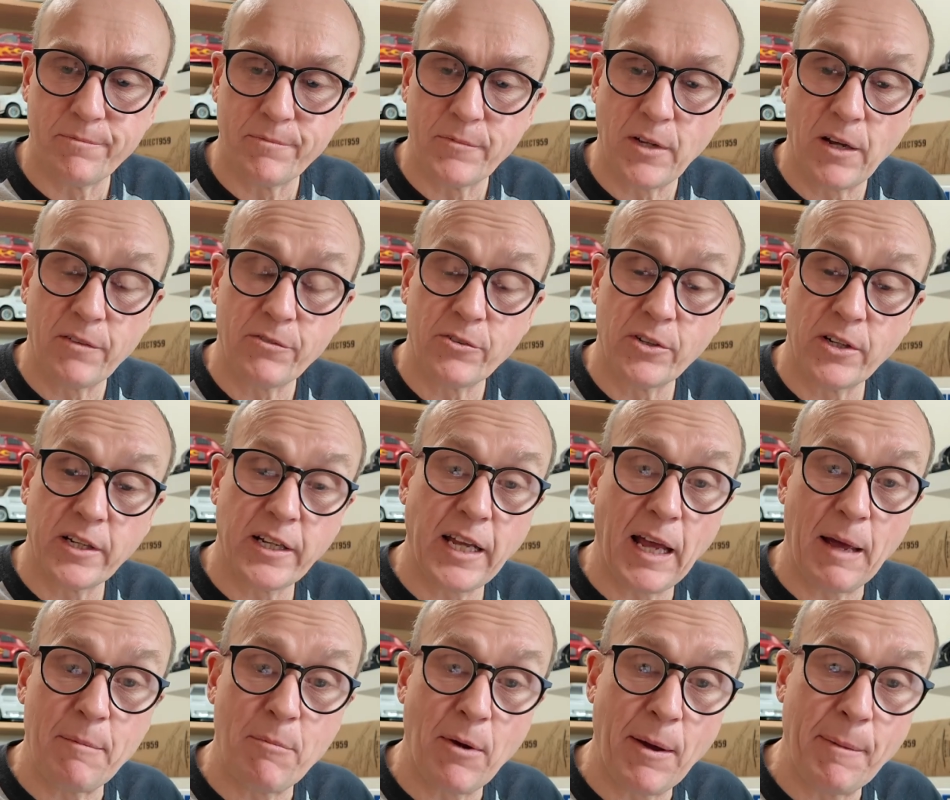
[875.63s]
I've got to
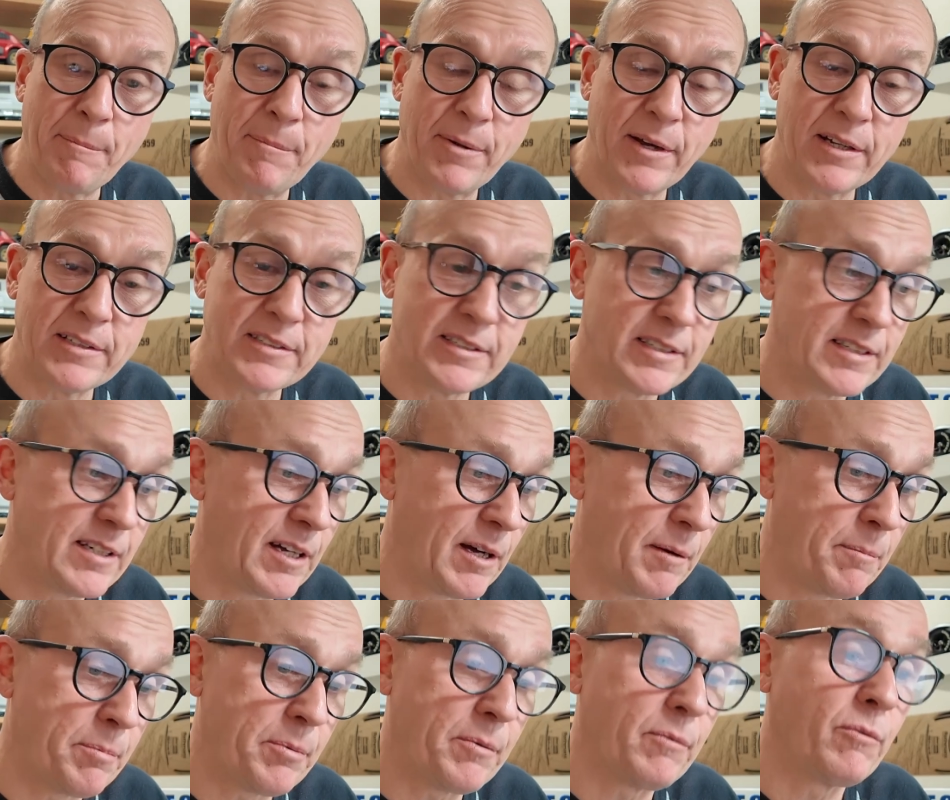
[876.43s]
get mine painted
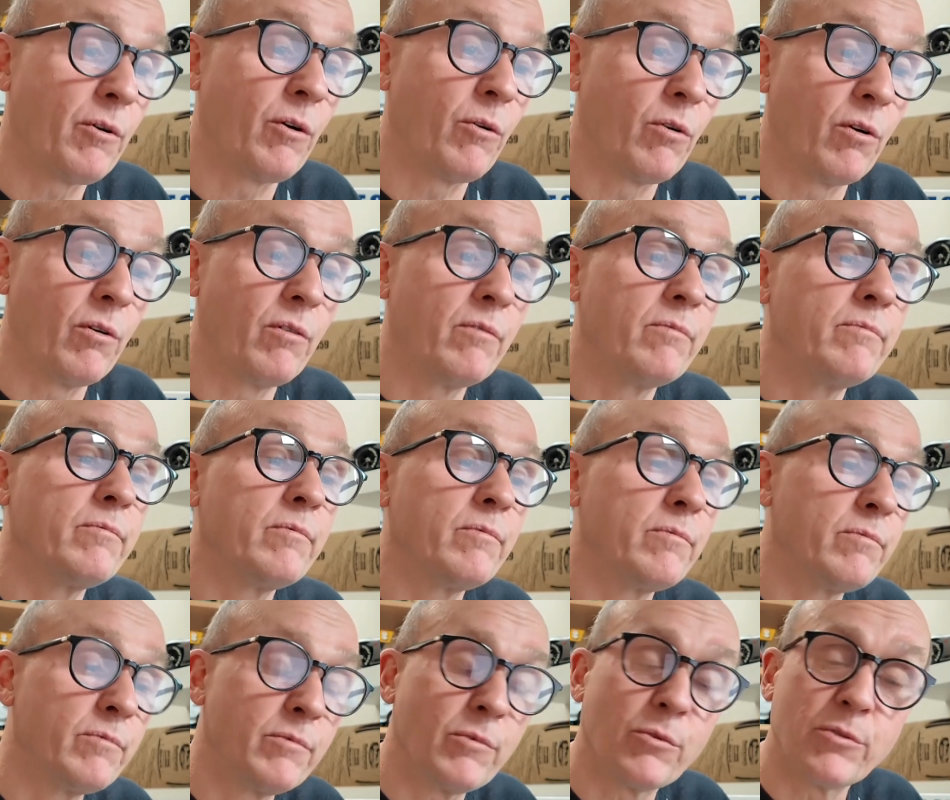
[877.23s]
up, or
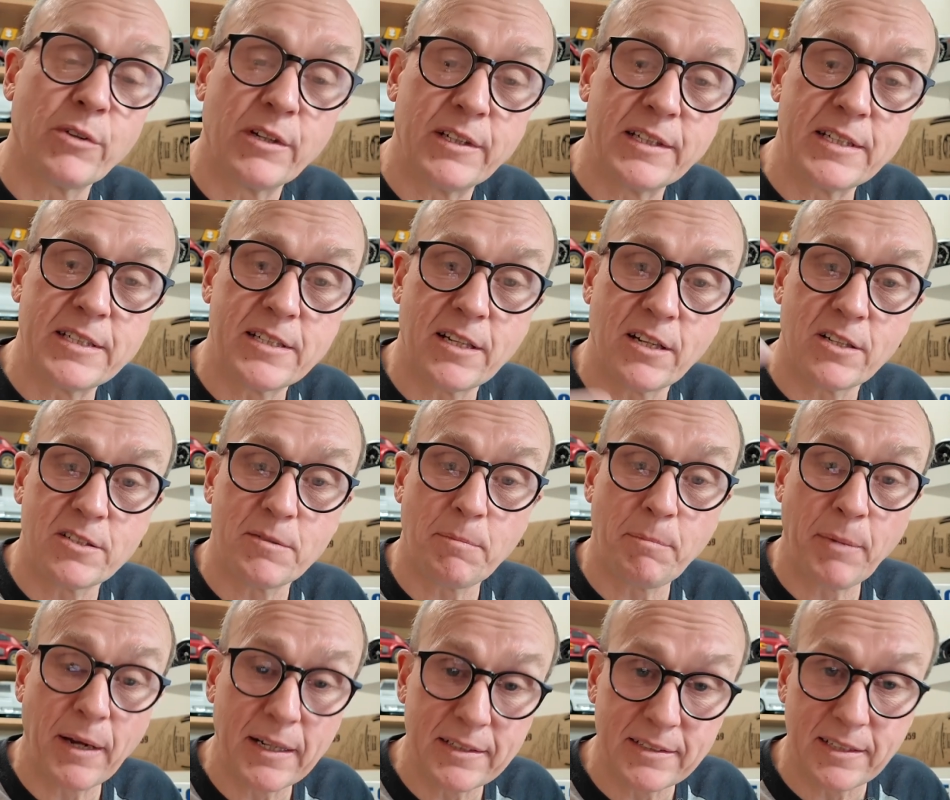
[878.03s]
all the details
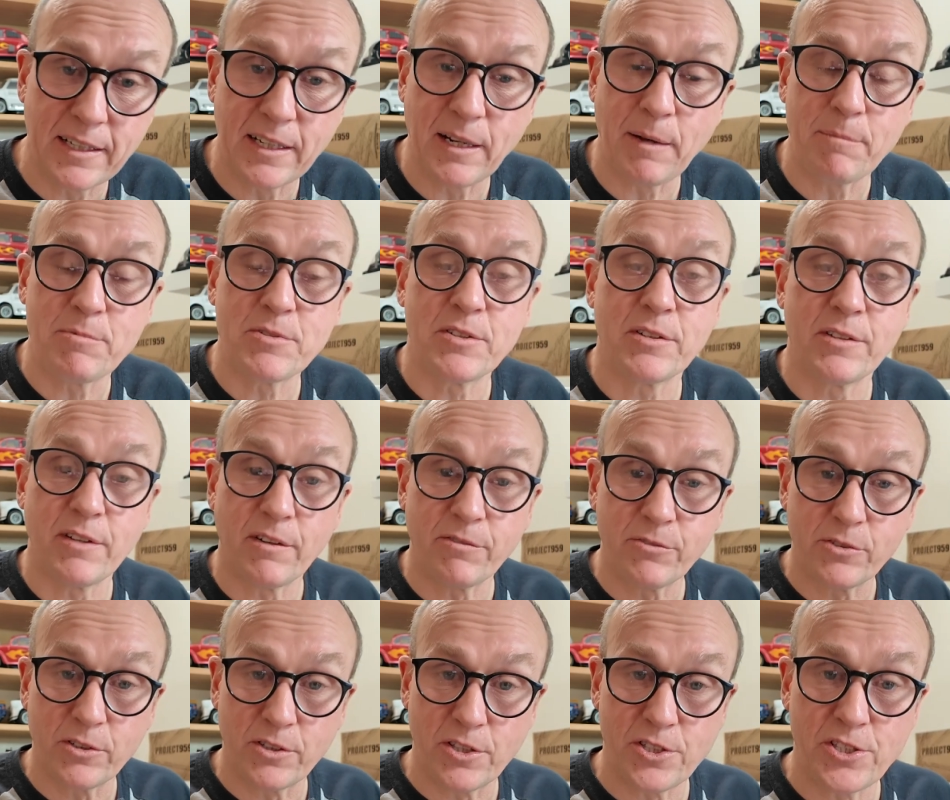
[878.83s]
painted up, so that
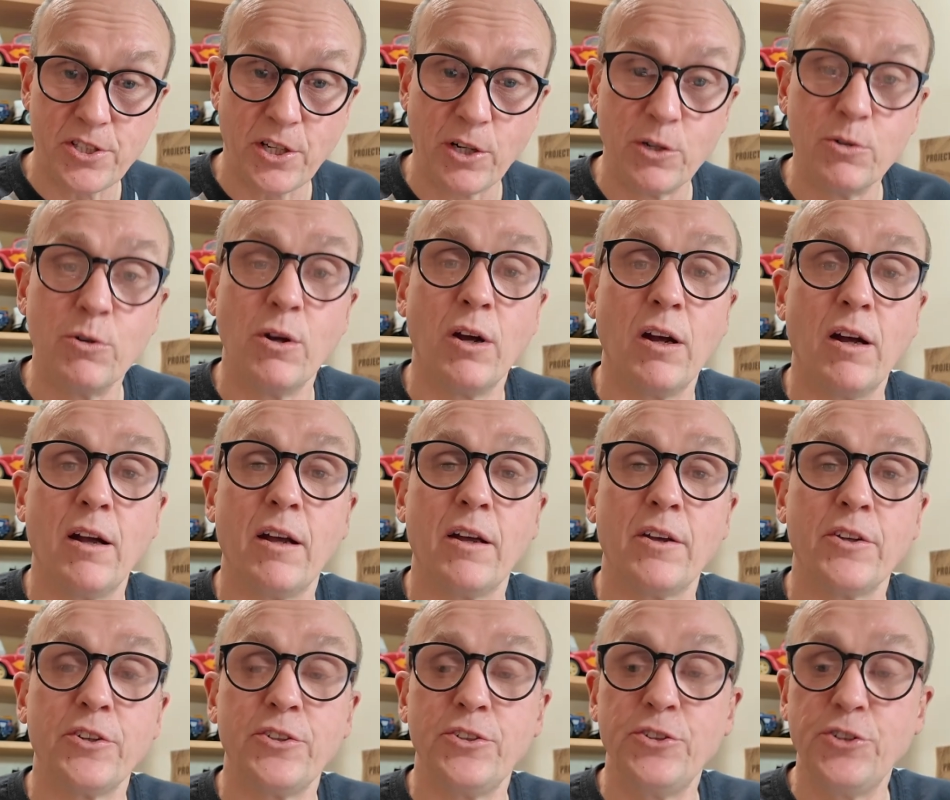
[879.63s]
I've got a show
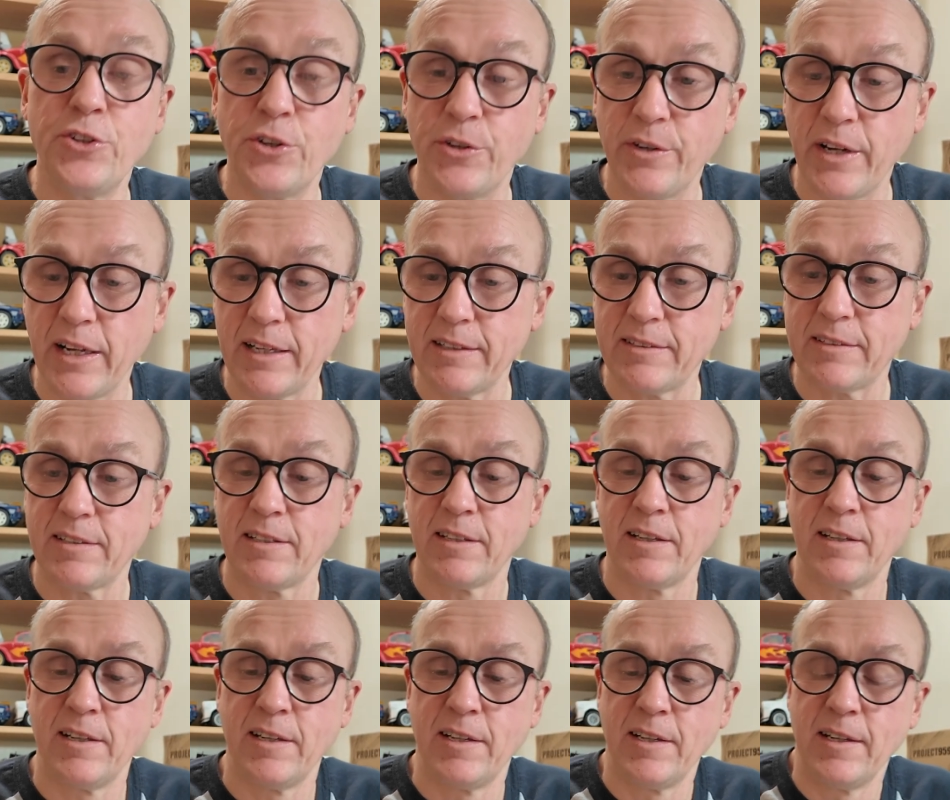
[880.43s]
unit
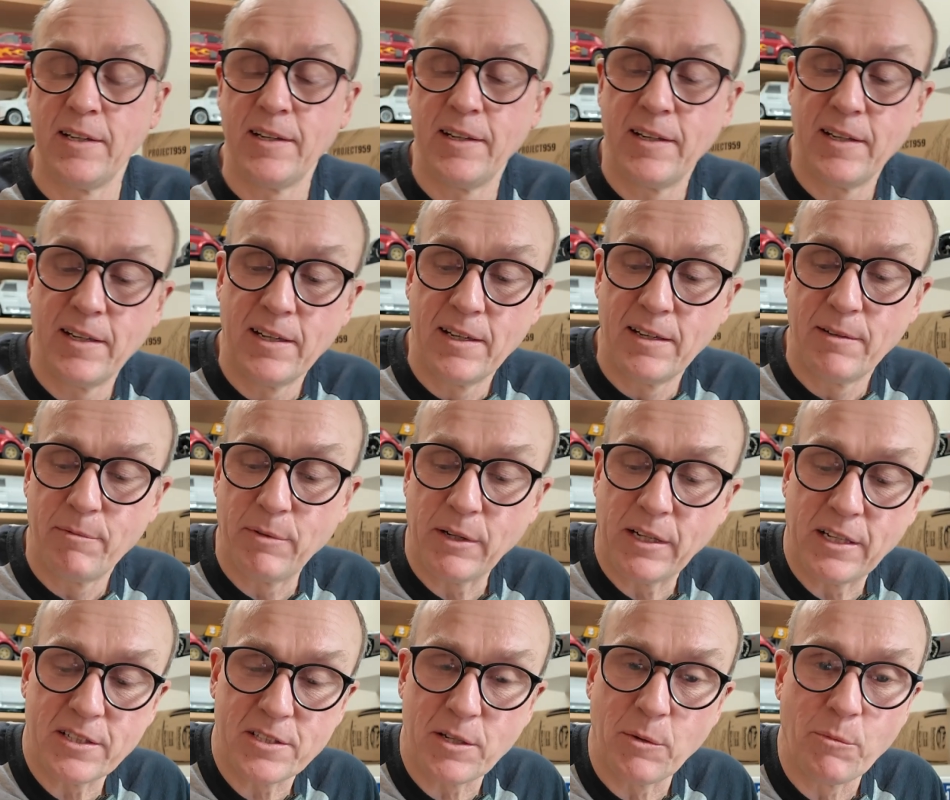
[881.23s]

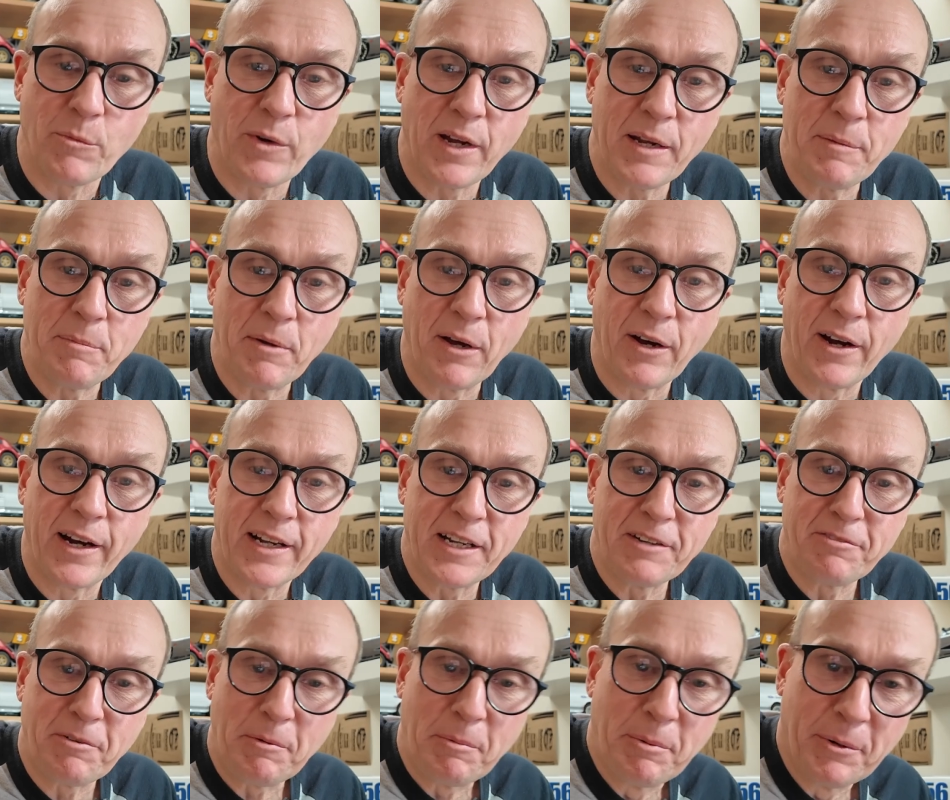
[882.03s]
because I'm way behind
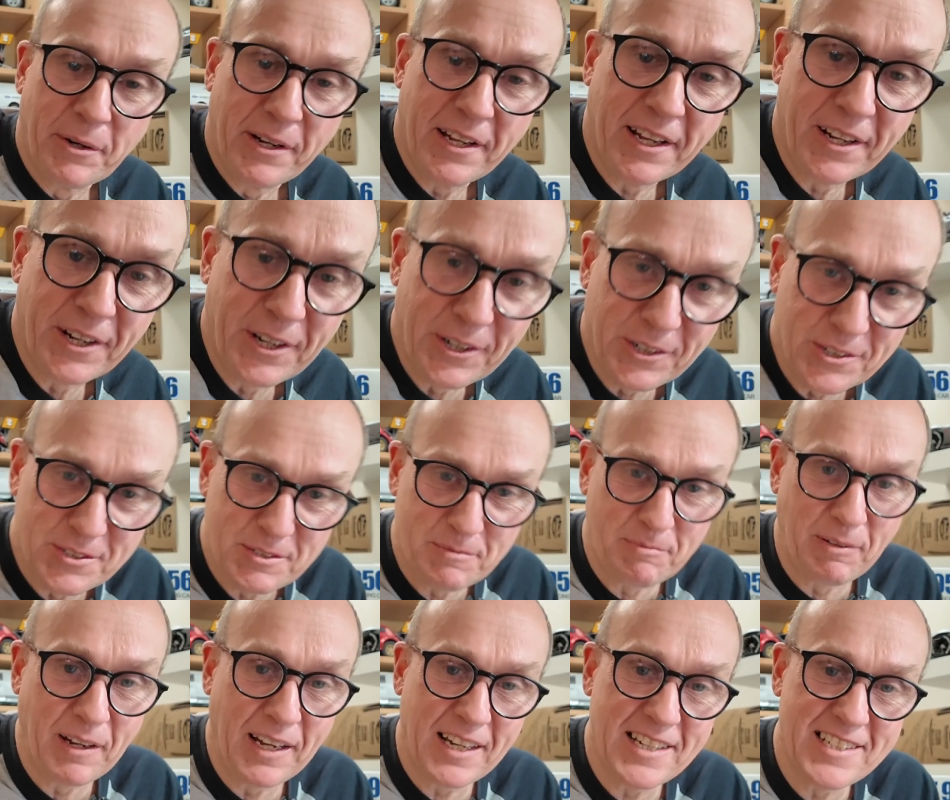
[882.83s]
everybody else
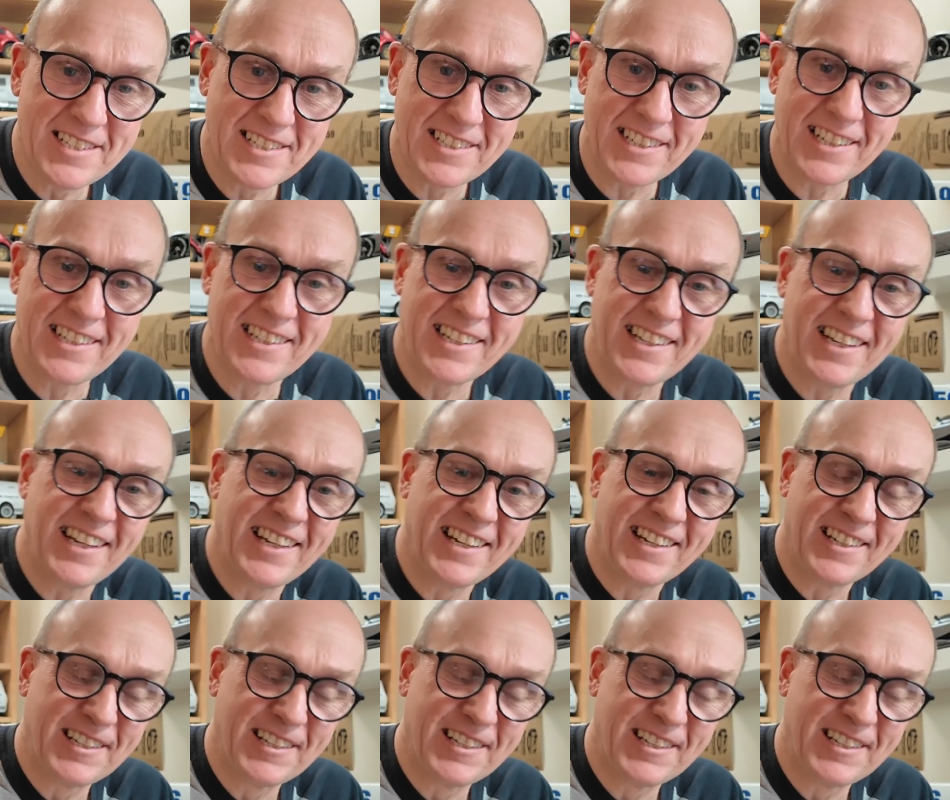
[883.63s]
basically.